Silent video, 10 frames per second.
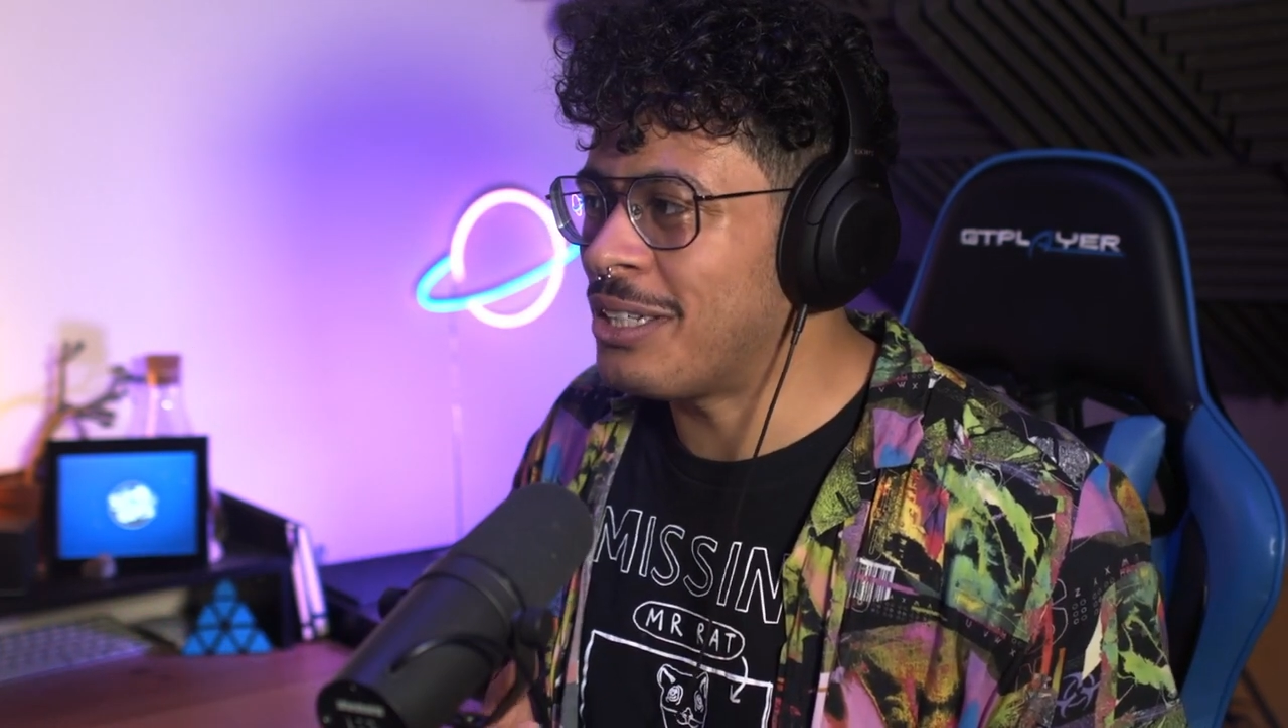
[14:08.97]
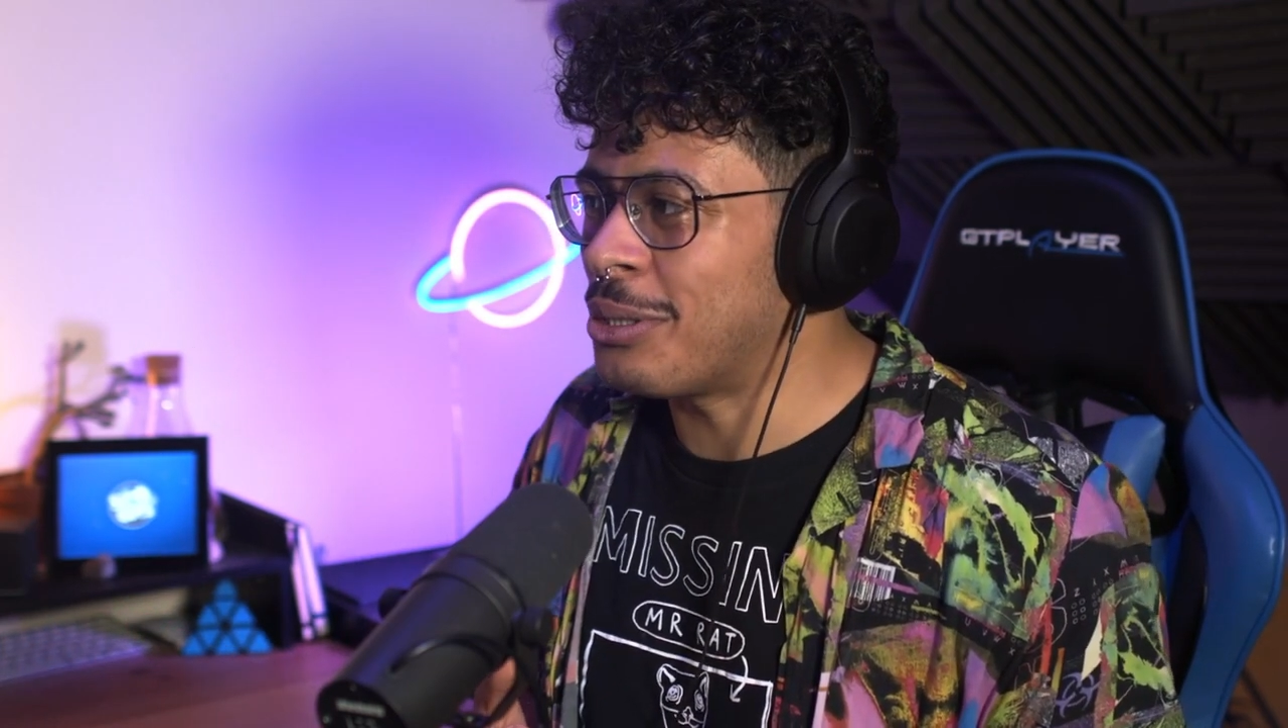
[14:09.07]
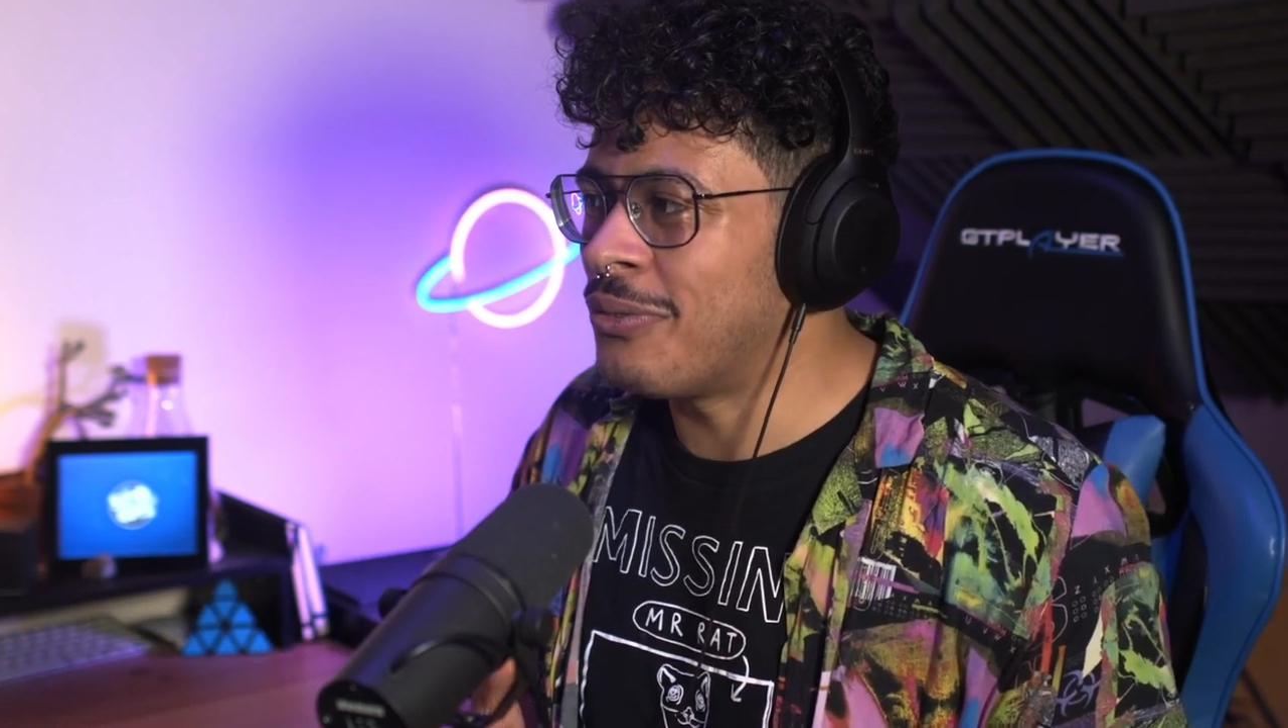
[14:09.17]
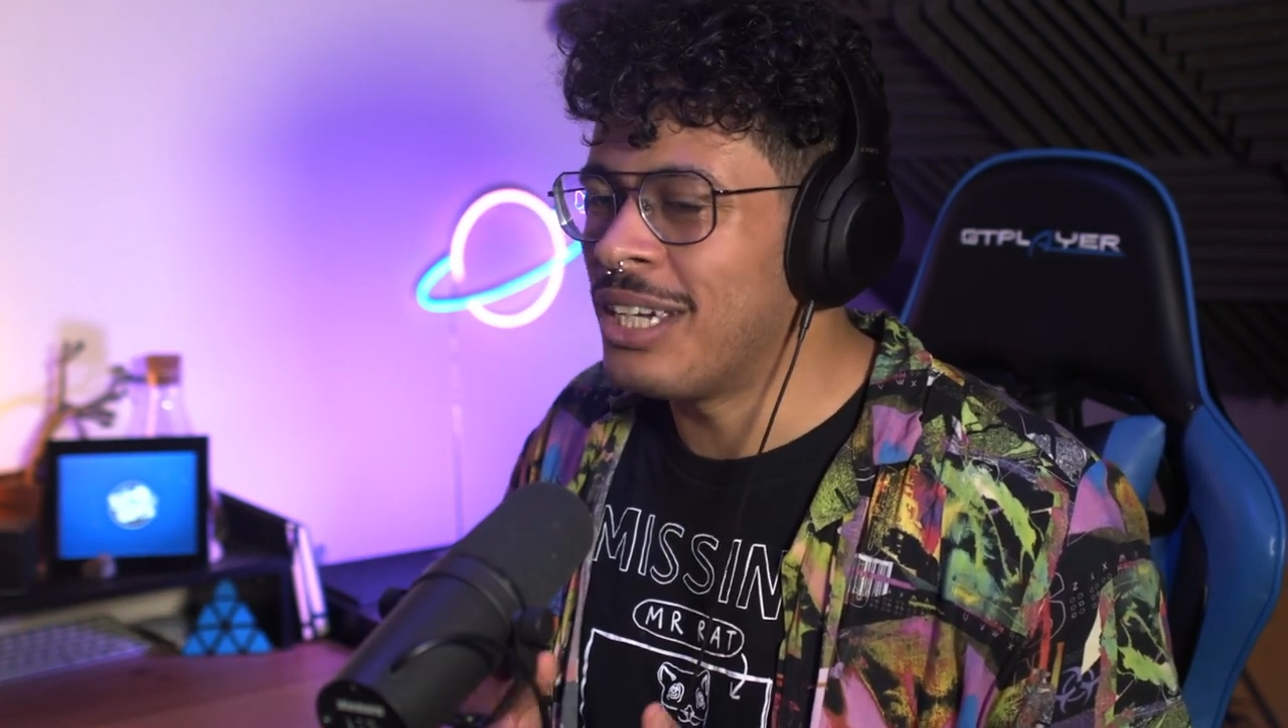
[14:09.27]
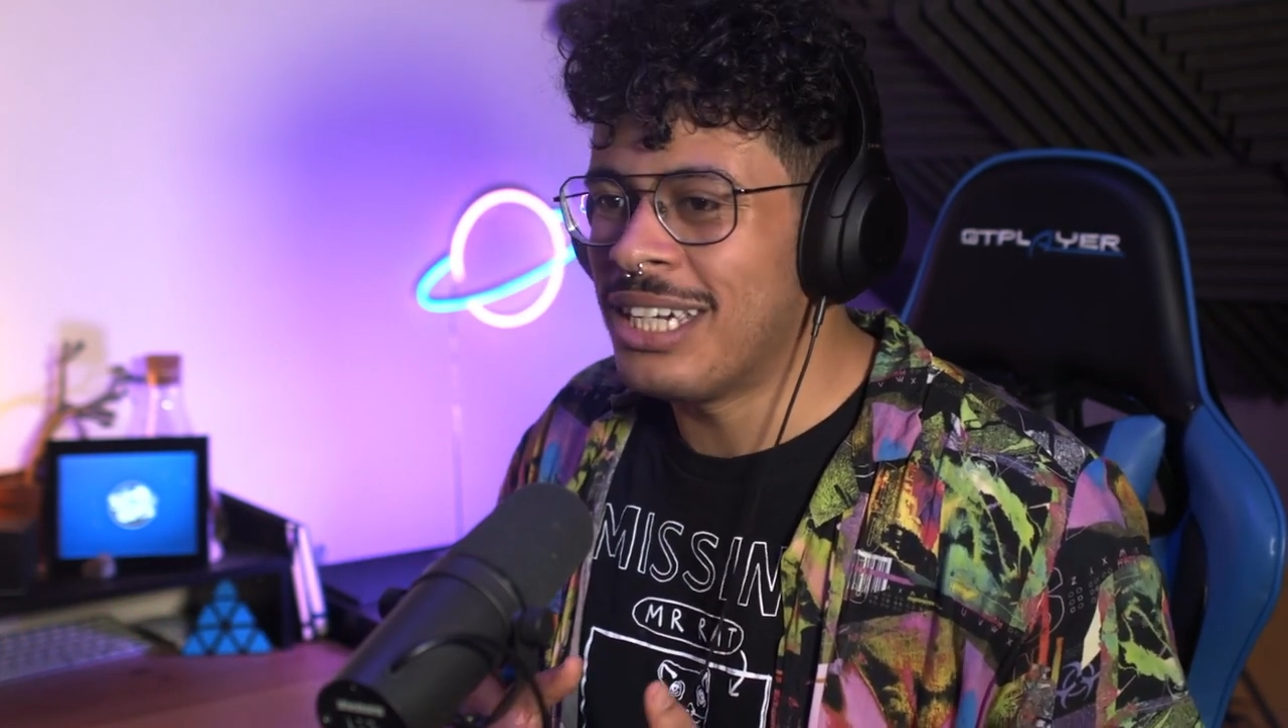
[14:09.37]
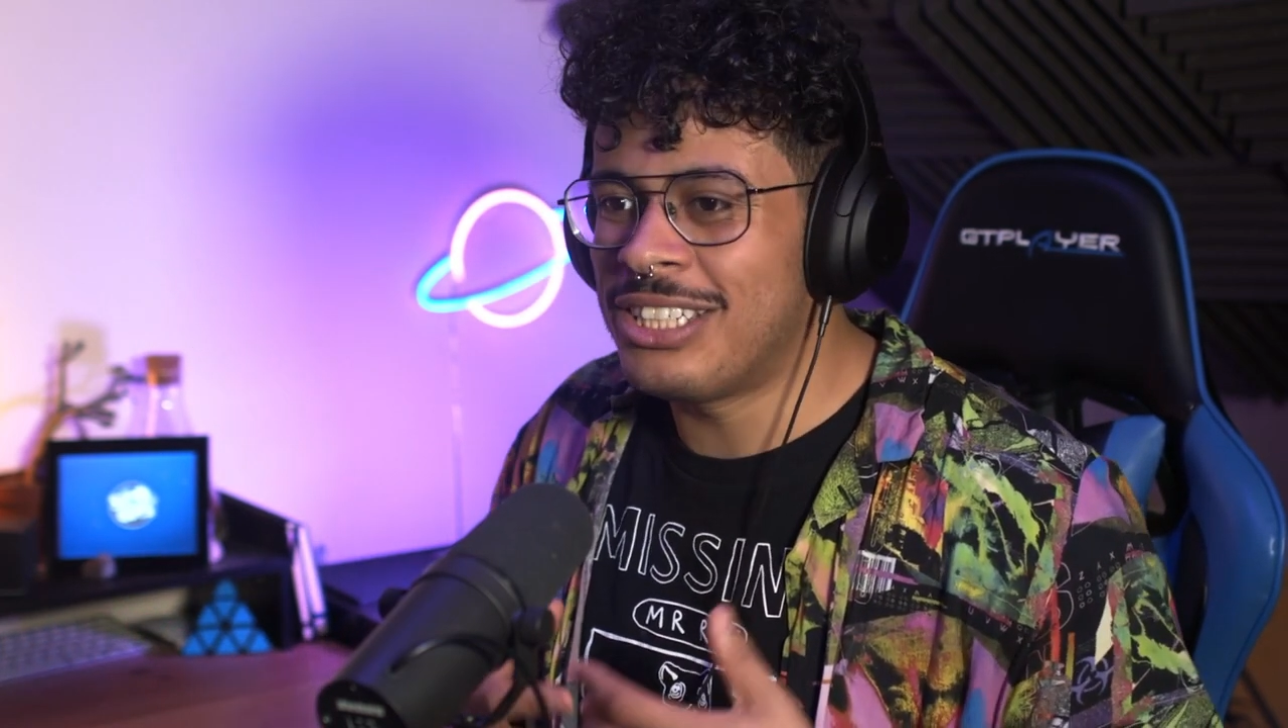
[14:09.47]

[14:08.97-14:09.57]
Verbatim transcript: like sort of